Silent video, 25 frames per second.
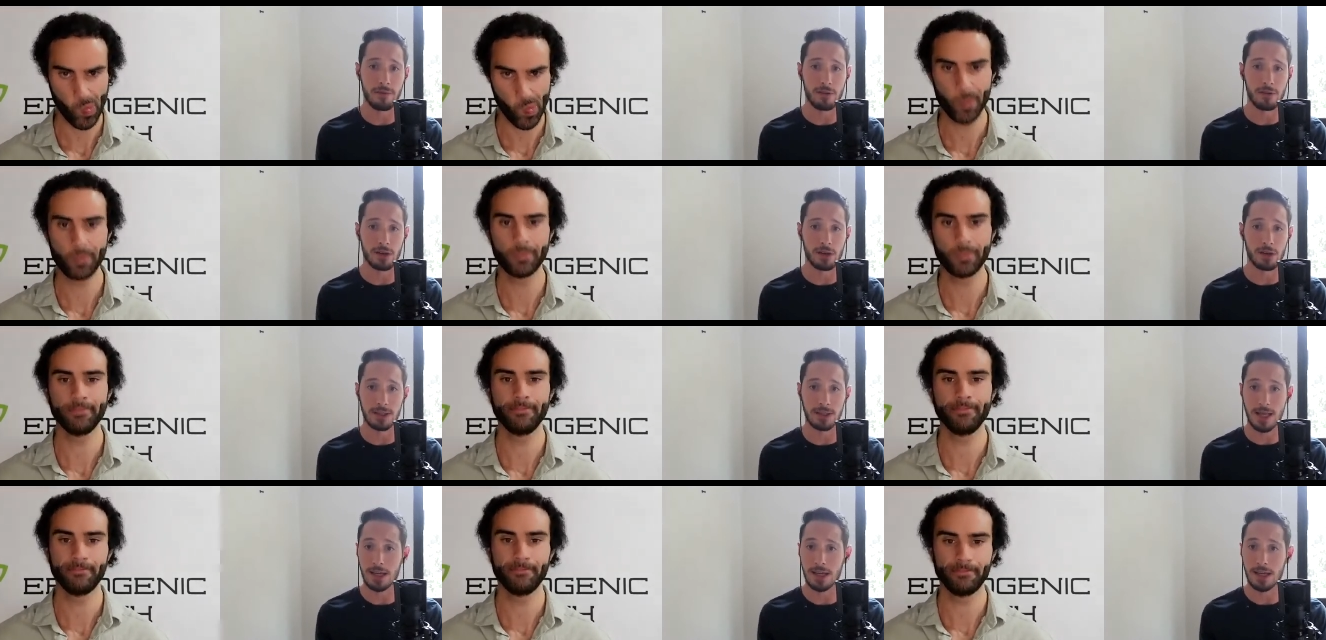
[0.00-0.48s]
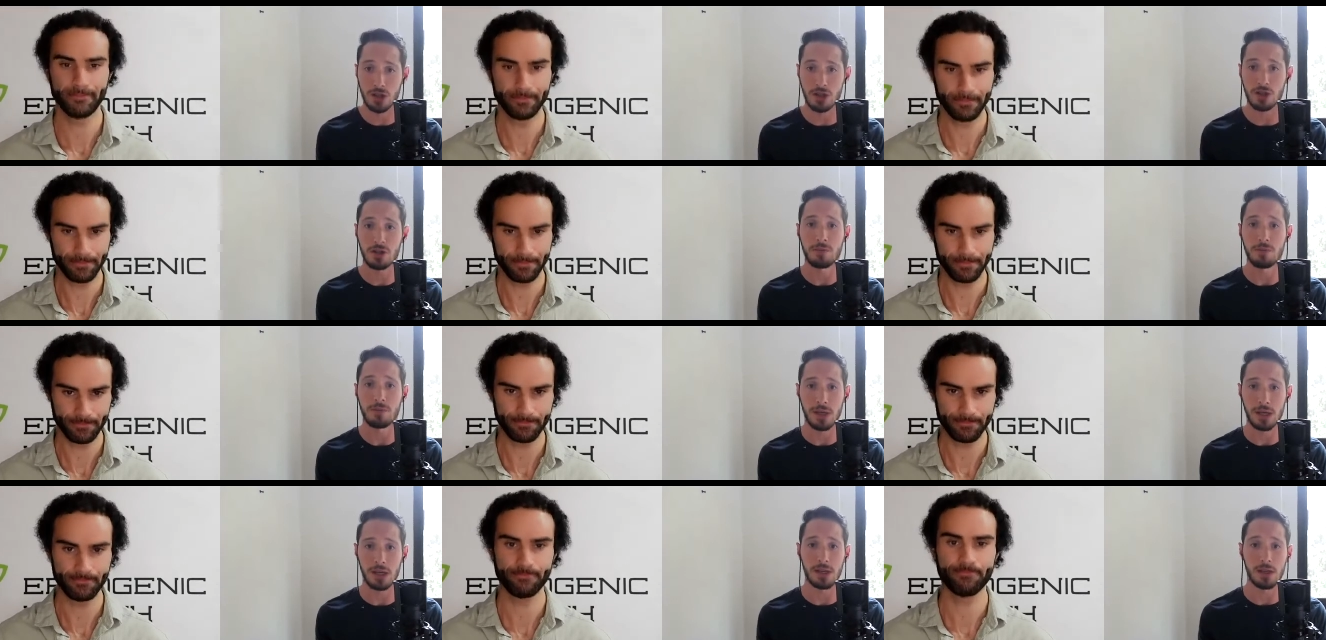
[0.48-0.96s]
Speaker 1: because that should
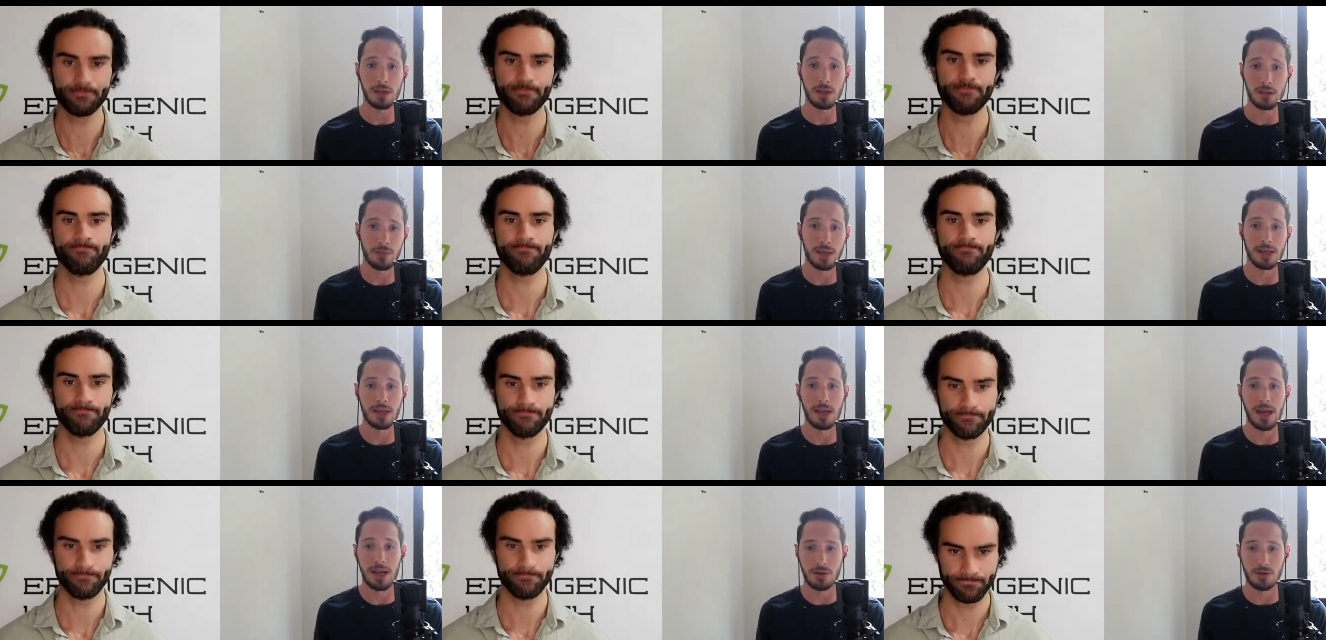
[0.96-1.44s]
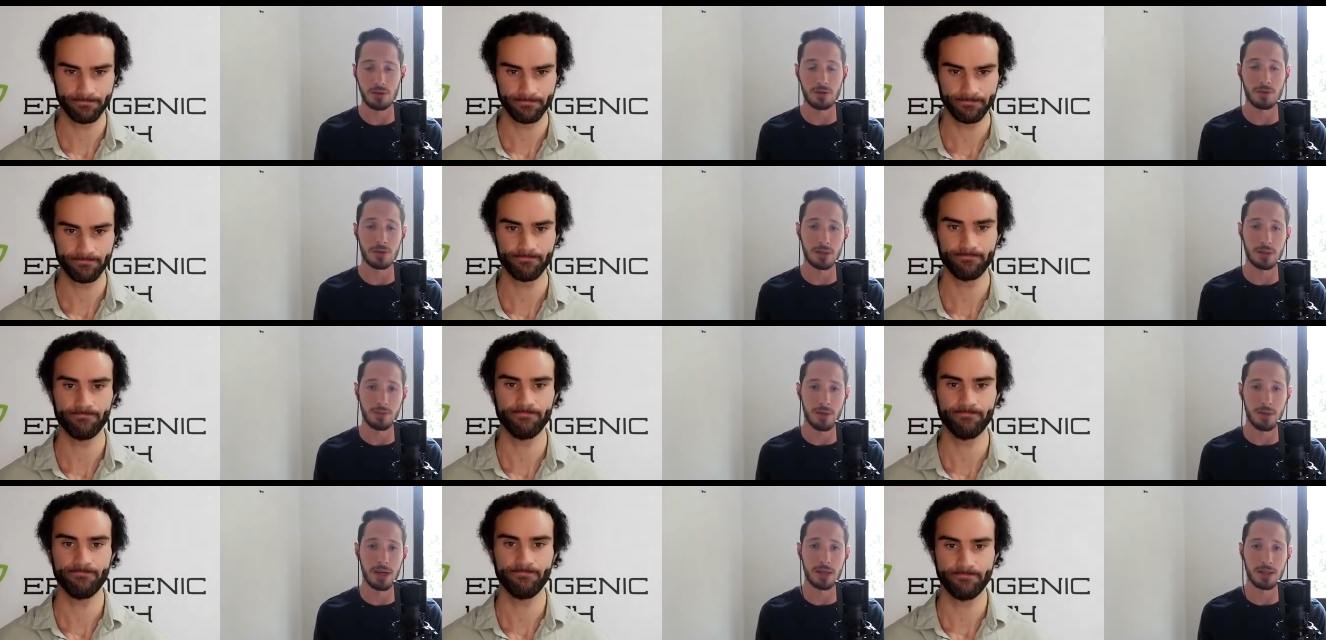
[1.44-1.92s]
be a natural
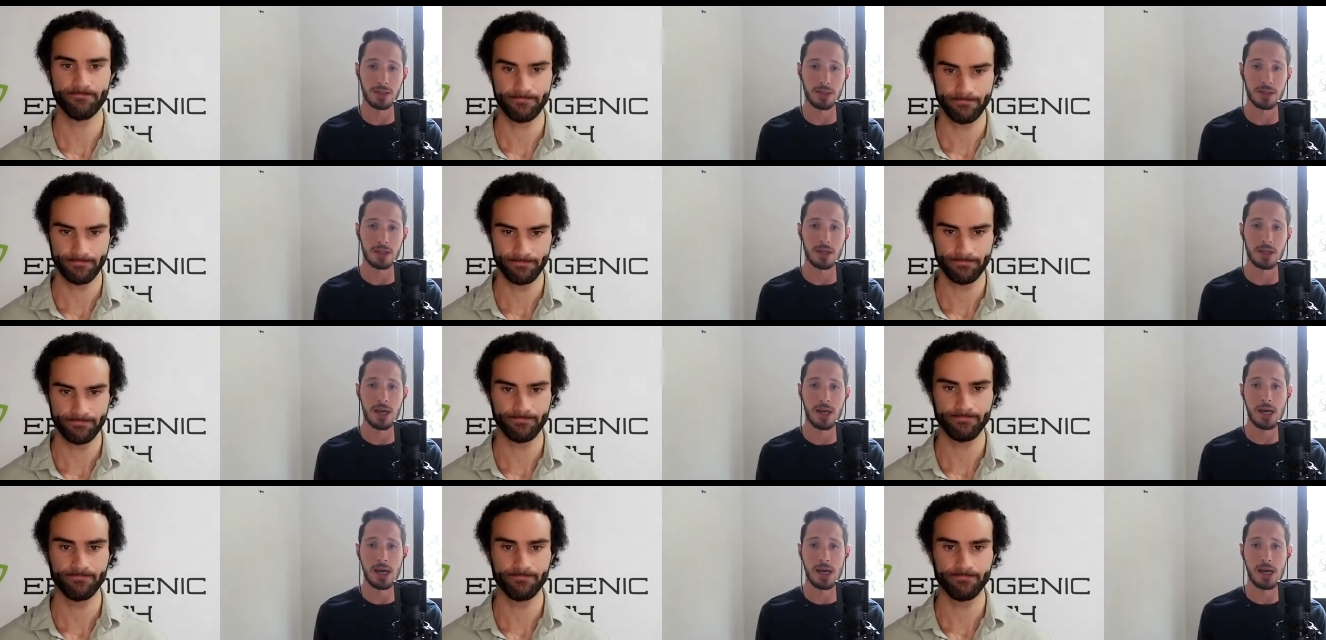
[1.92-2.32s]
response